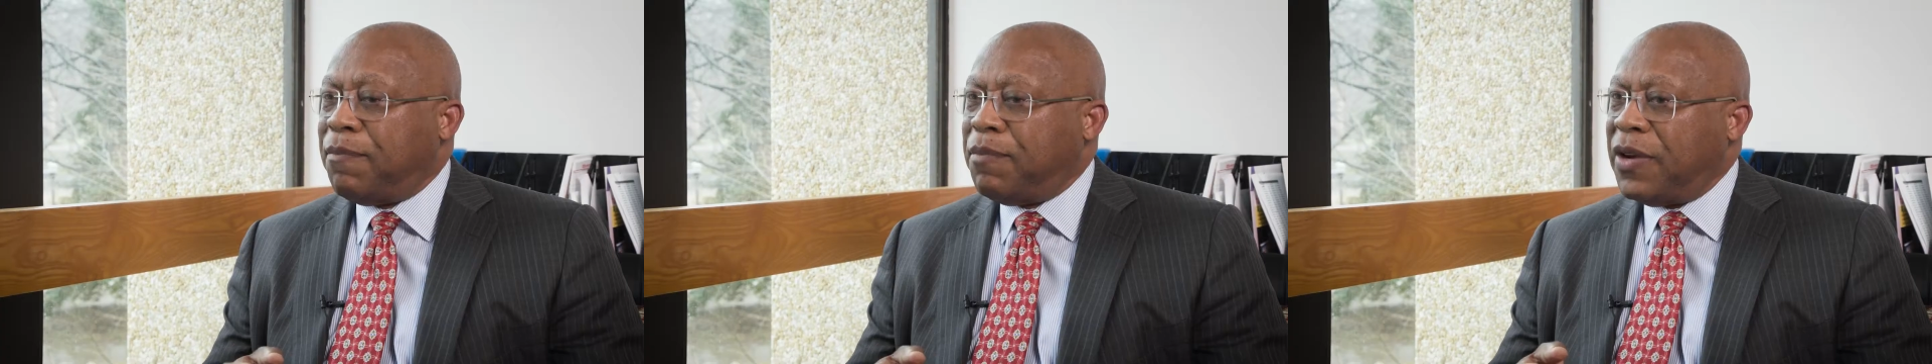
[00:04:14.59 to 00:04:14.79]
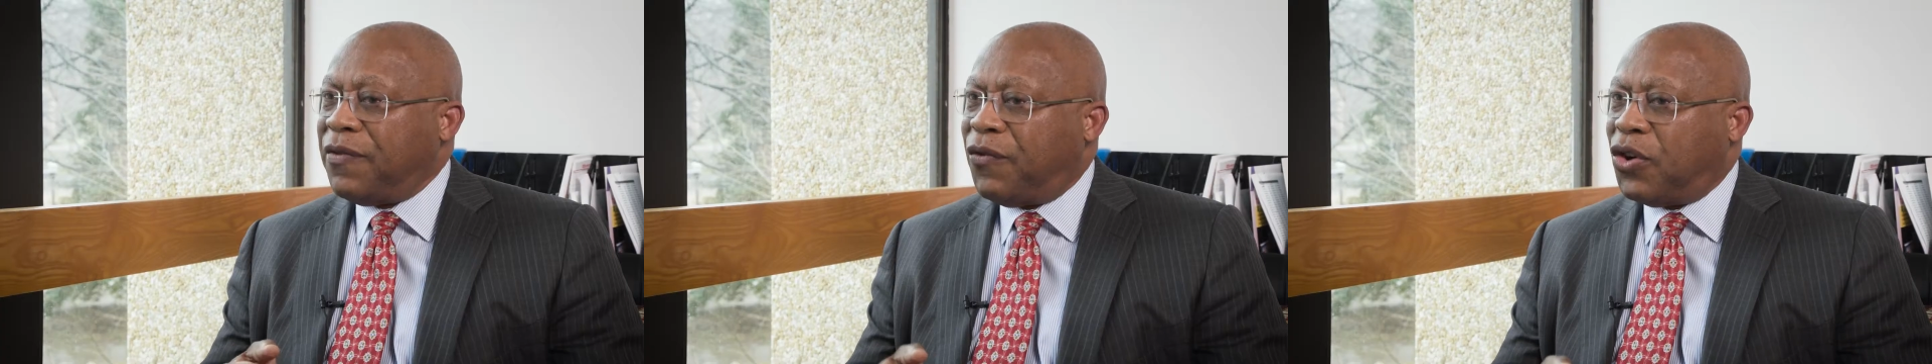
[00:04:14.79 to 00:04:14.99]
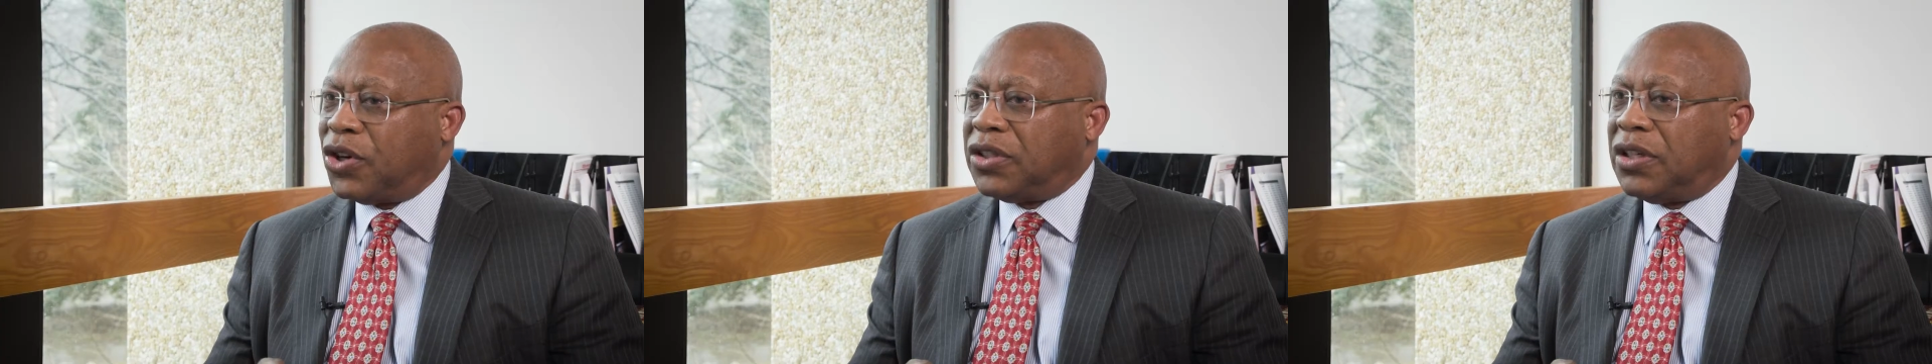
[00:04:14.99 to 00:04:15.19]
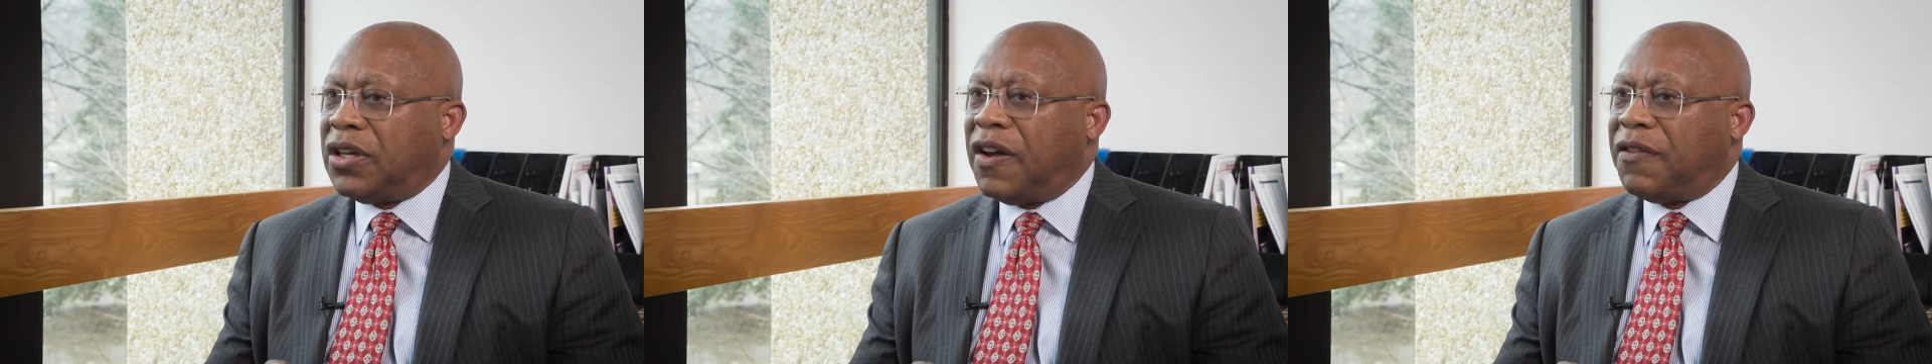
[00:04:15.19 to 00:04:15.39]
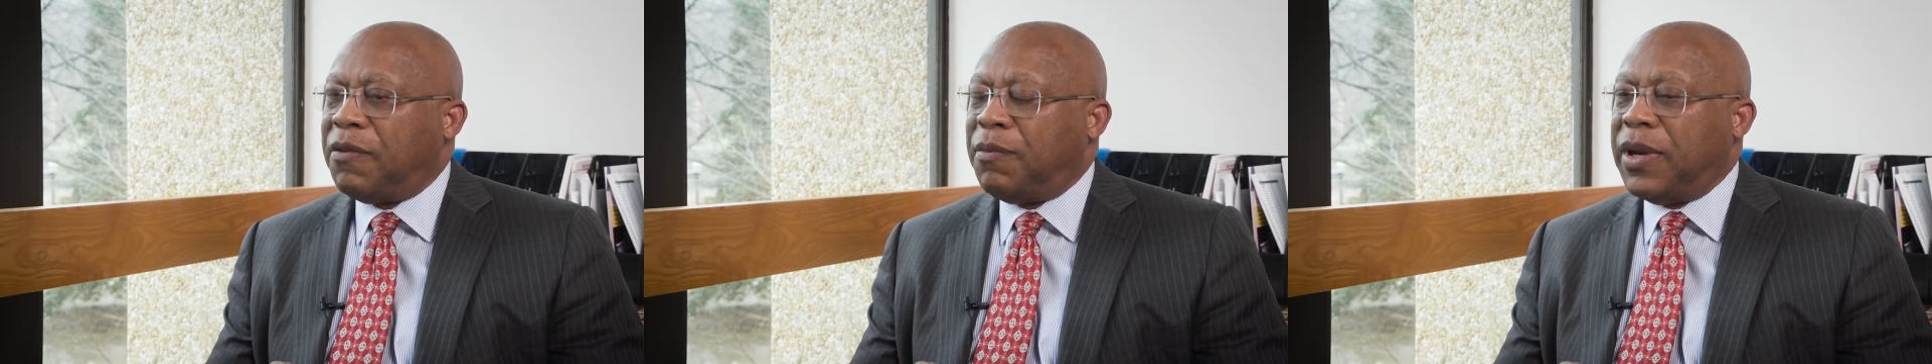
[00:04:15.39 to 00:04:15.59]
been fortunate
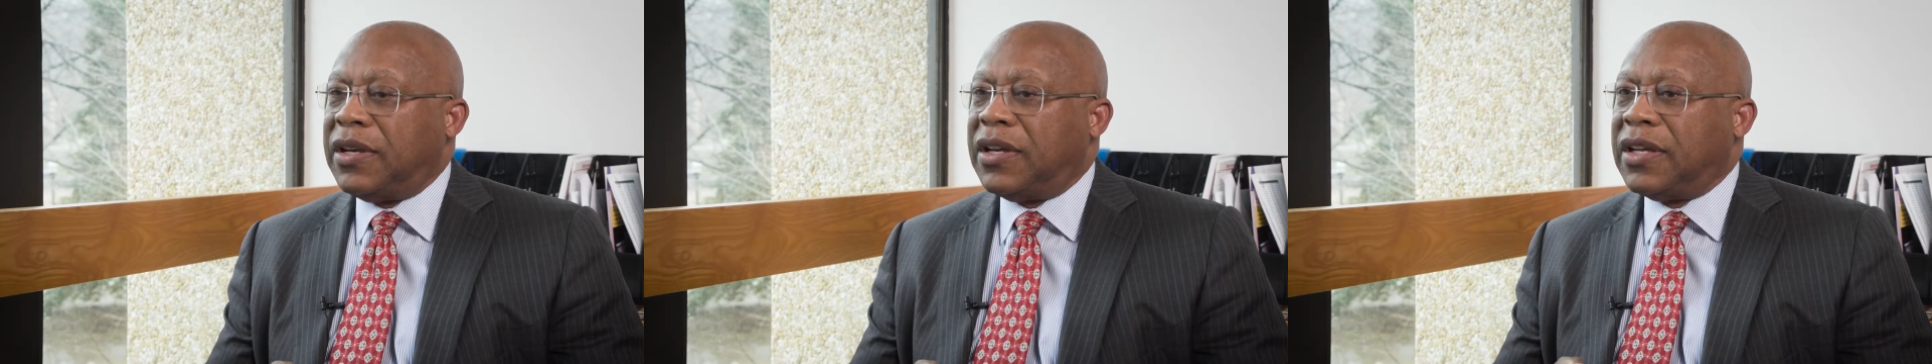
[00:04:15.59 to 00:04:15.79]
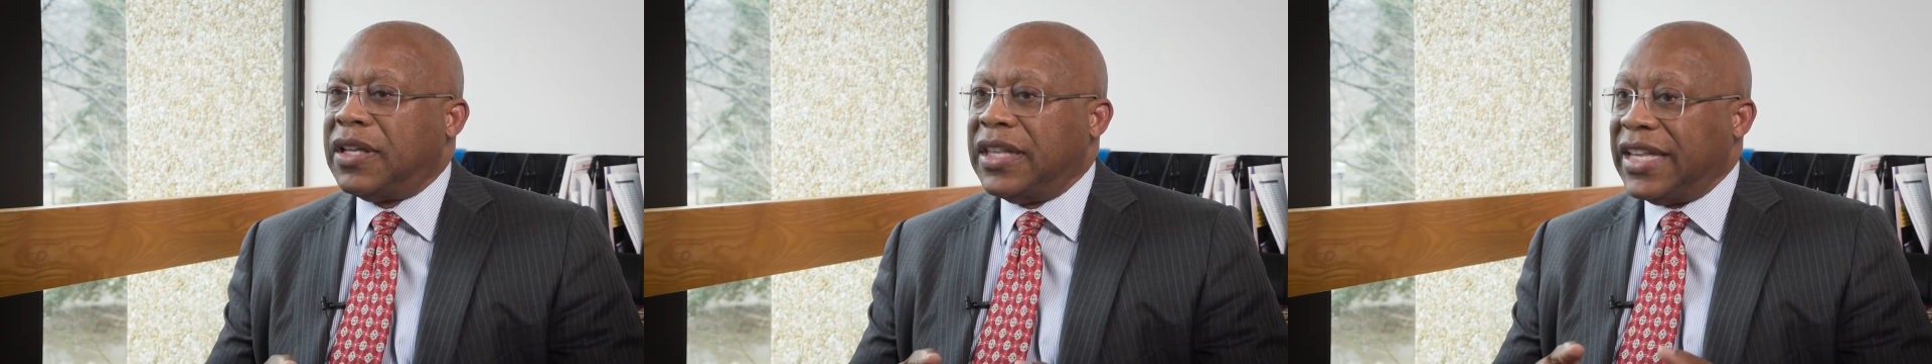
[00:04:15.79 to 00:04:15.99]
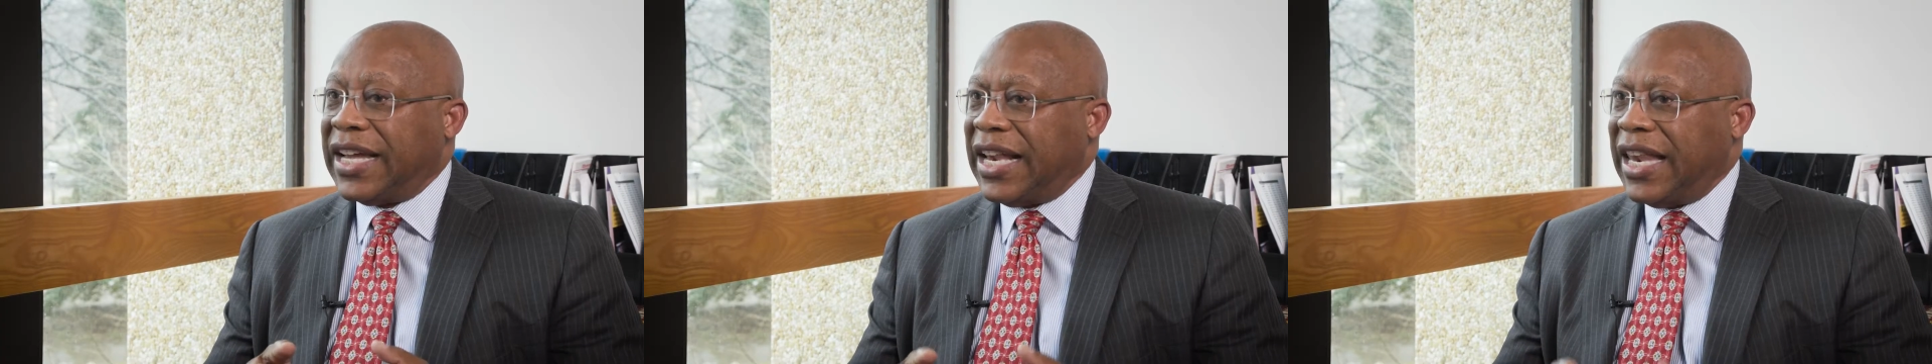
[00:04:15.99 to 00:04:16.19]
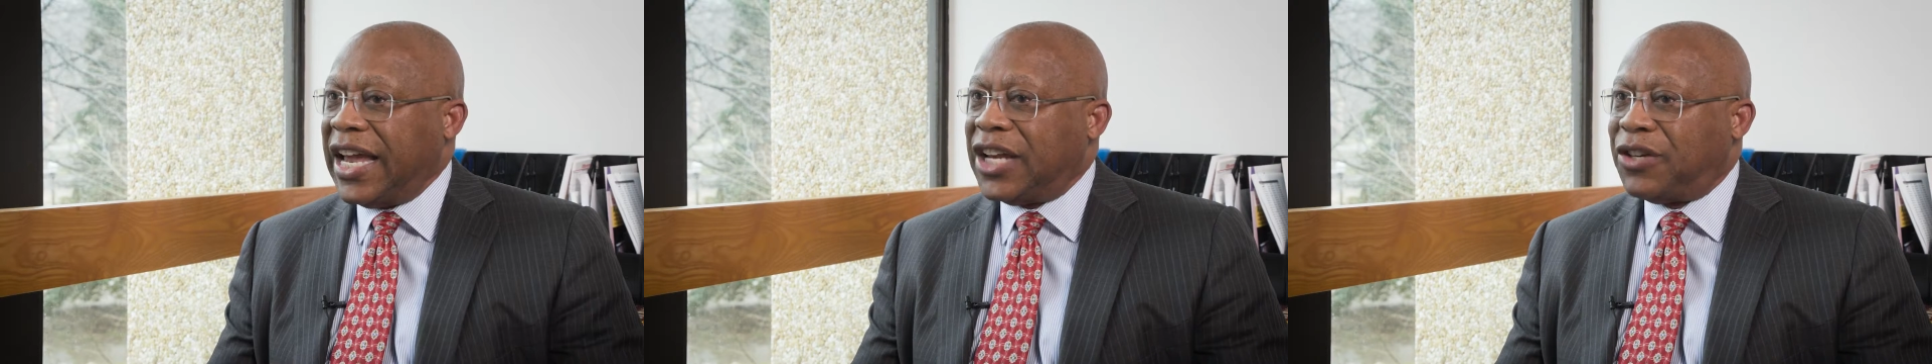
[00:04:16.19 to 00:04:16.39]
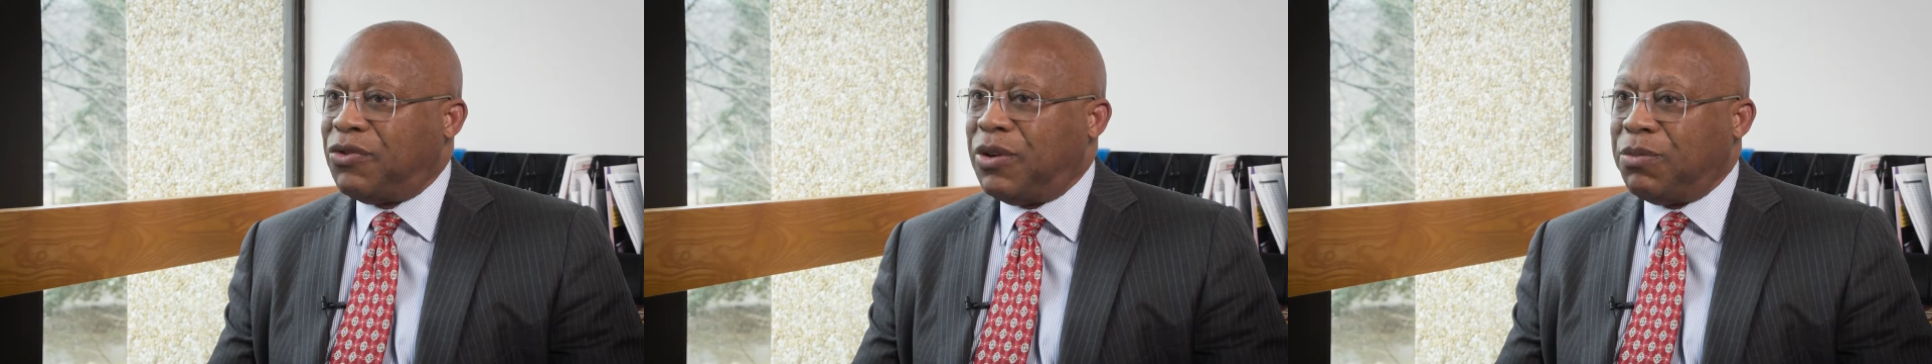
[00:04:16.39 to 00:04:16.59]
enough to be in the
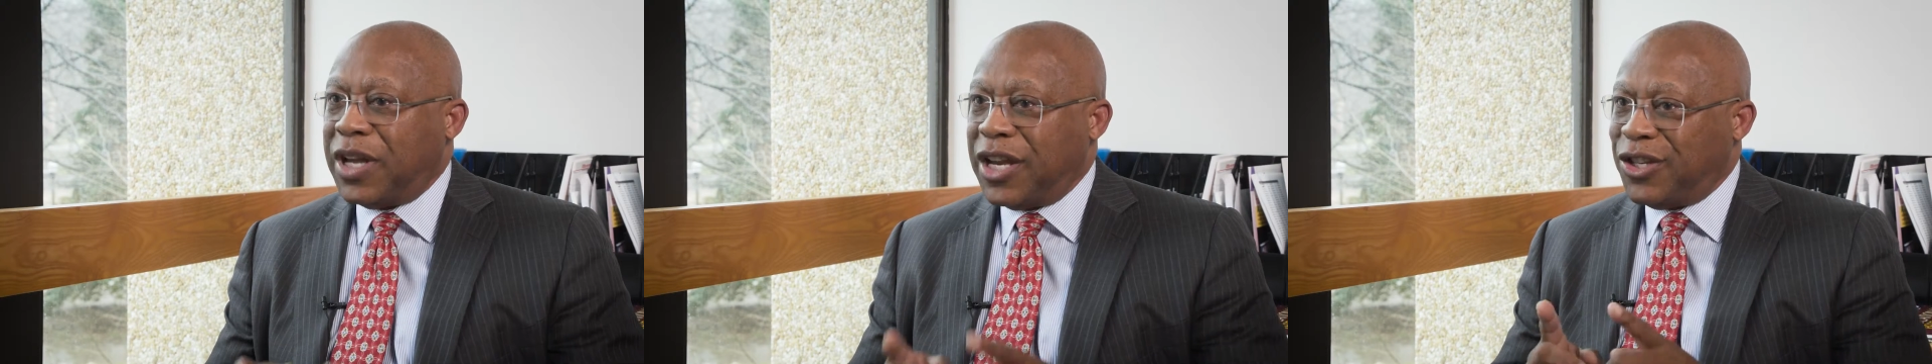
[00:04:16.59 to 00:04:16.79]
classroom